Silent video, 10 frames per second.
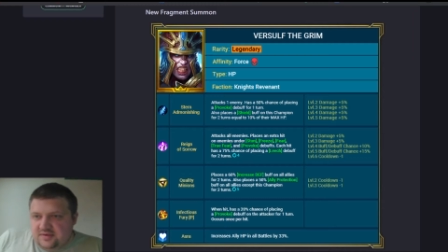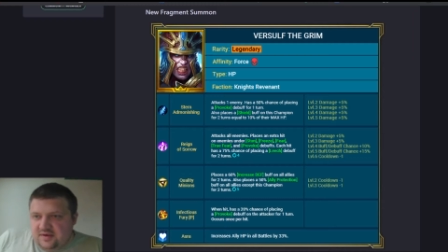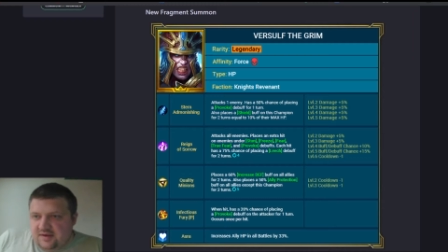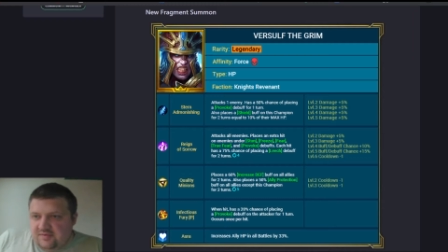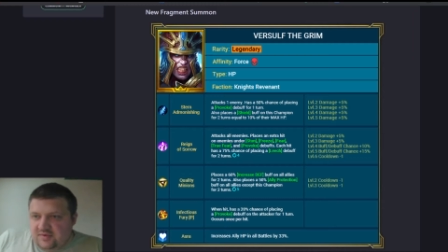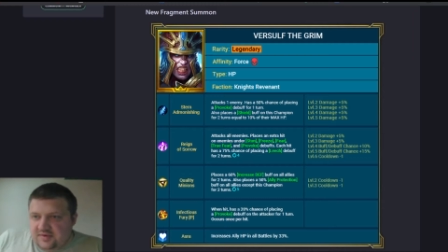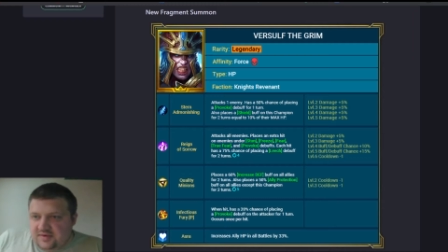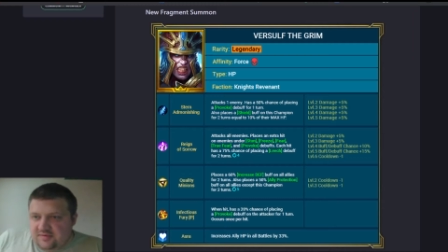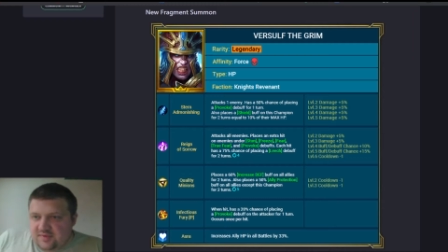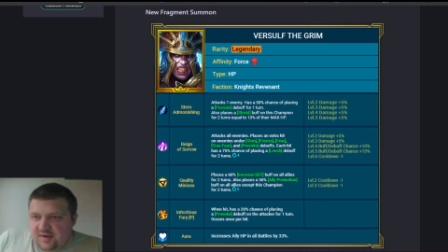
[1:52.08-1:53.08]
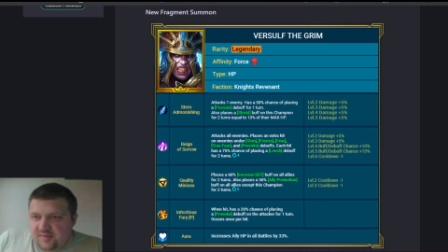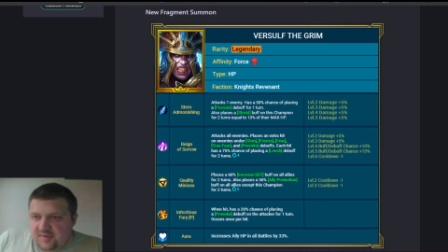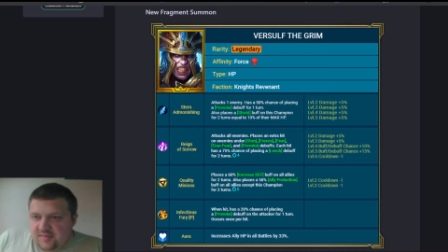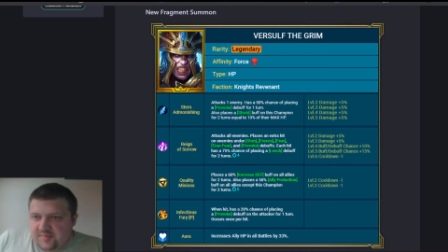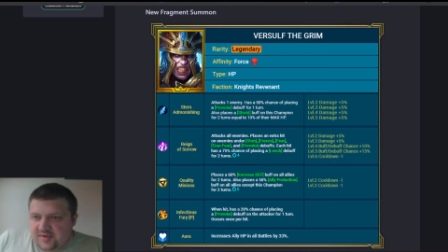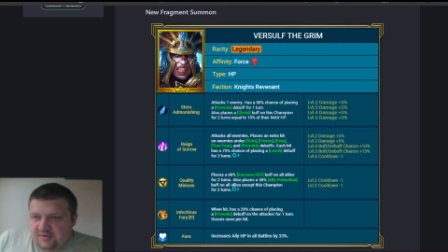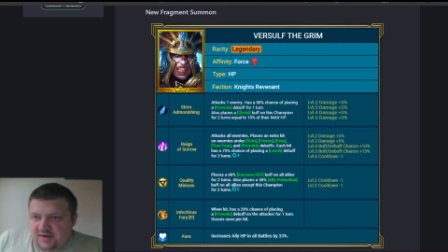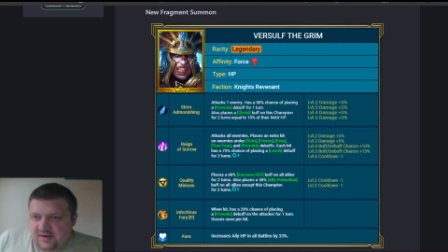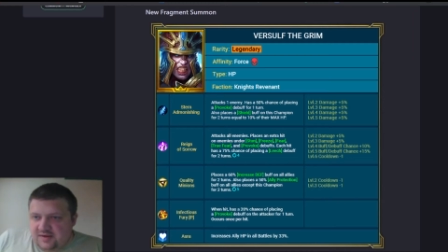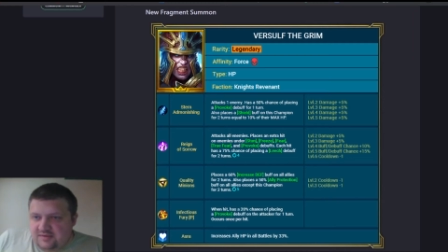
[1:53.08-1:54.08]
have an idea of where he might be.
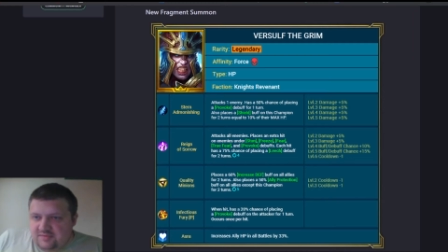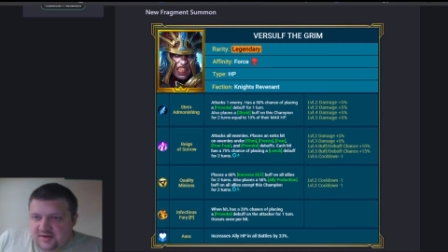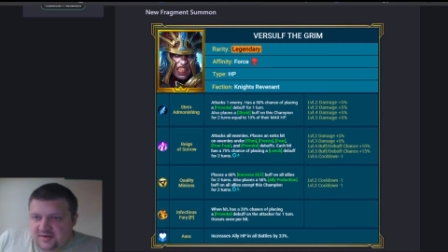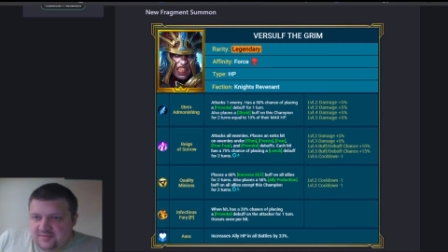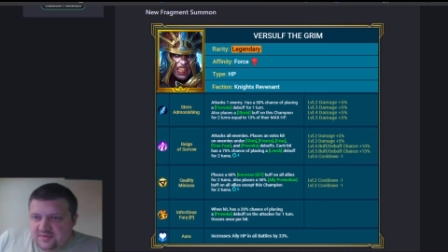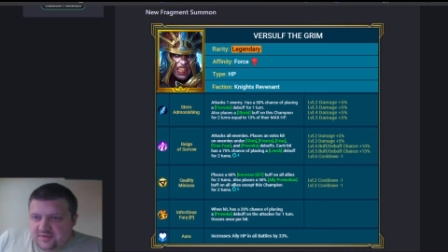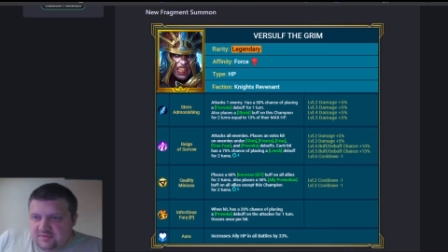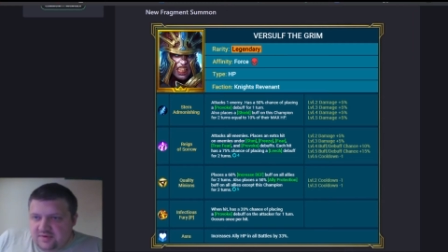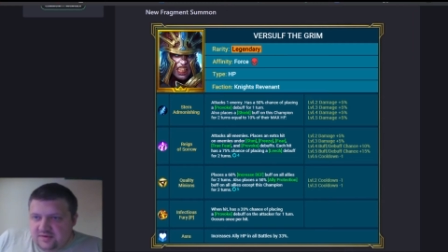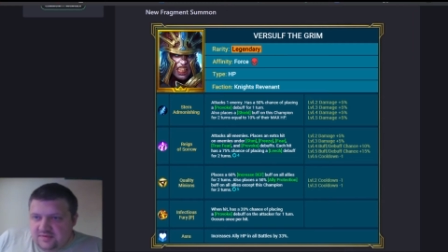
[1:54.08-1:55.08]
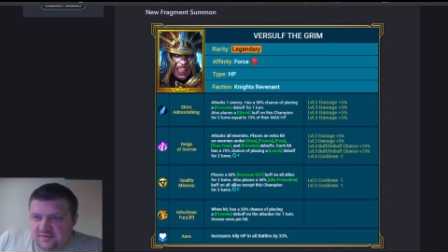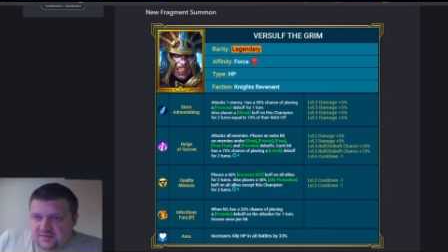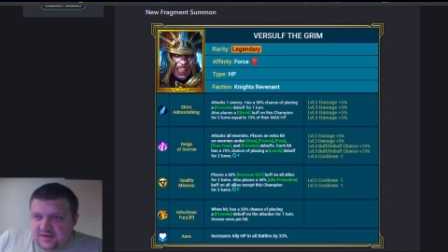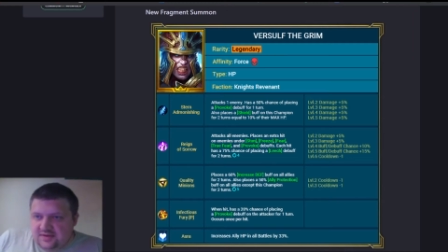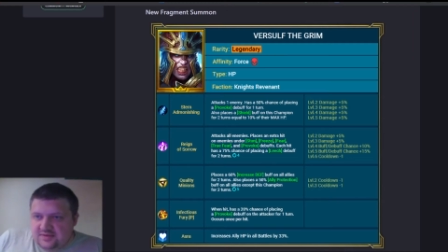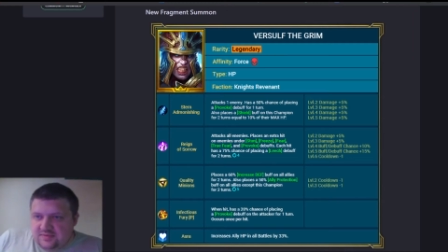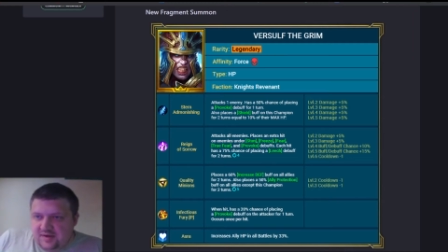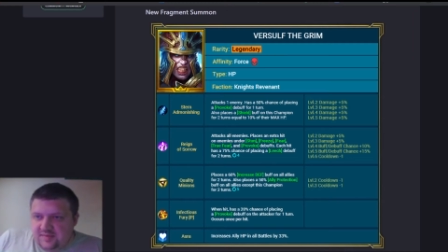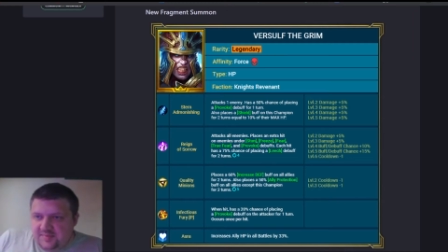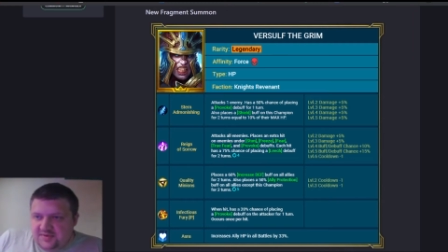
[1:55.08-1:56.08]
Rain of Sorrow attacks all
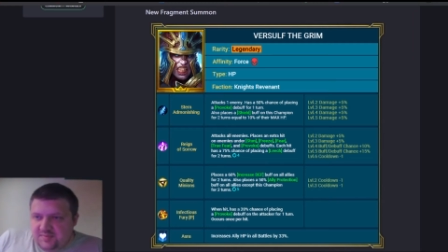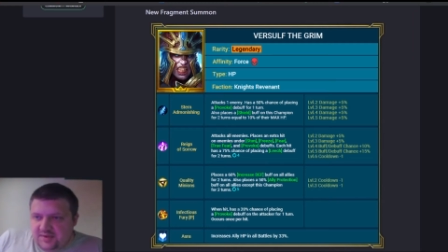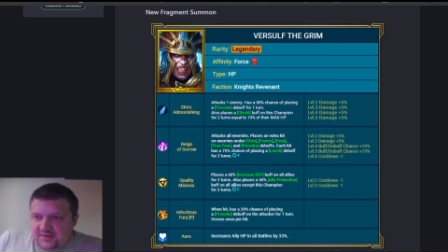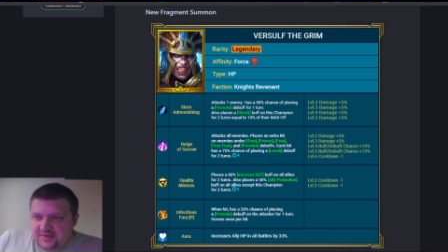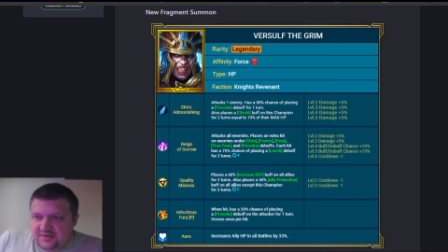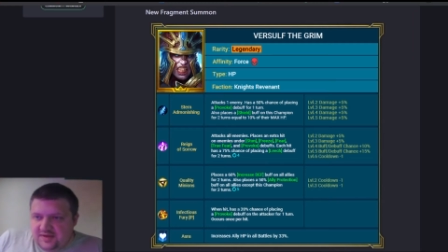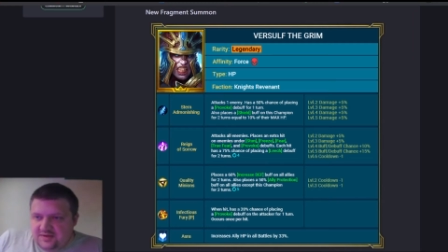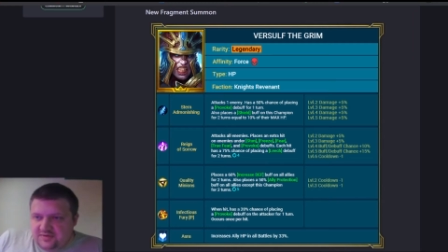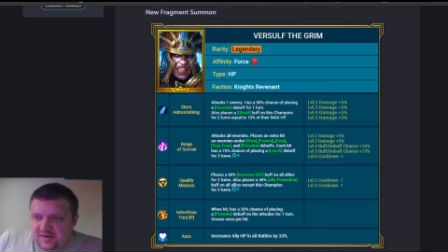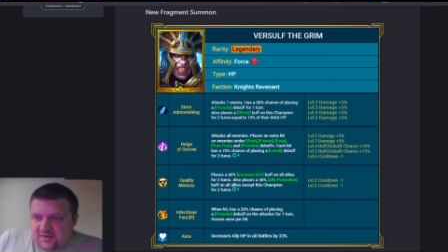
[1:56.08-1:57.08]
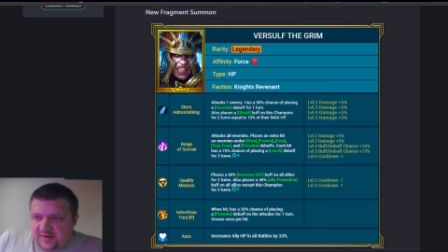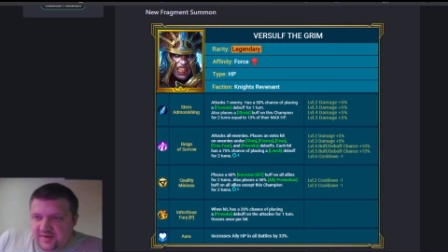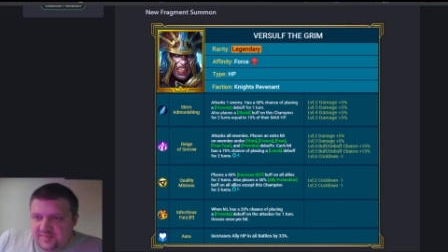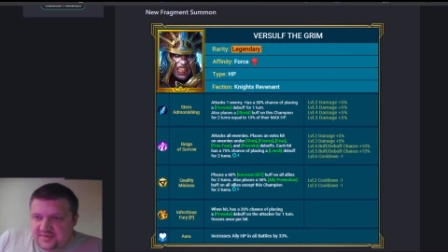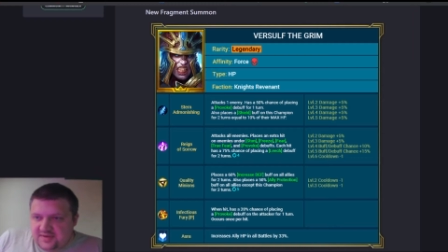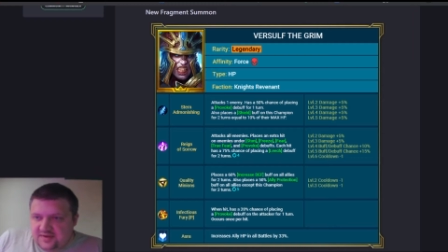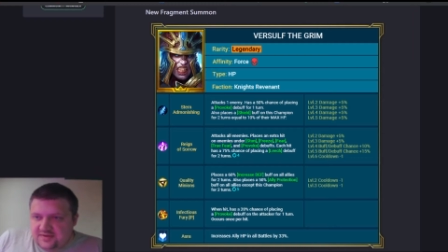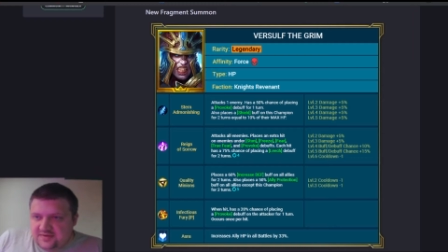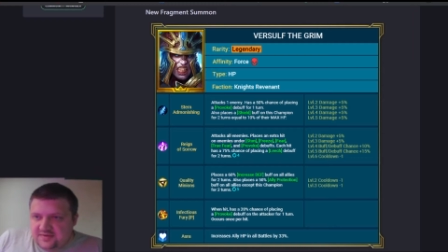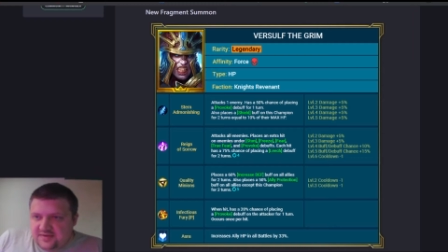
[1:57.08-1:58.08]
enemies, places an extra hit on enemies under
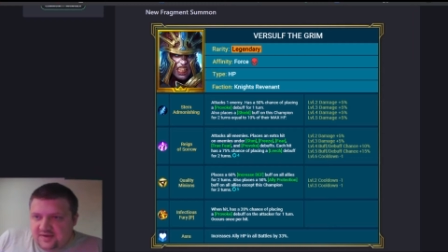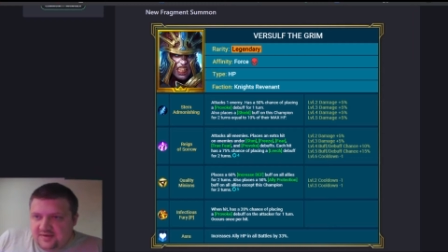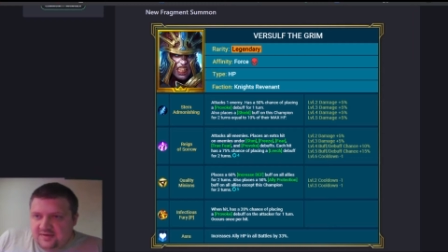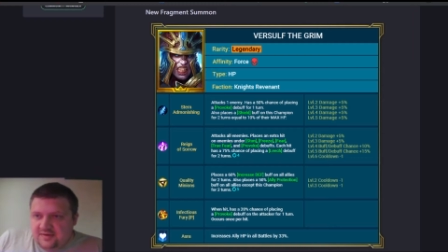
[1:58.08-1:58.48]
stun.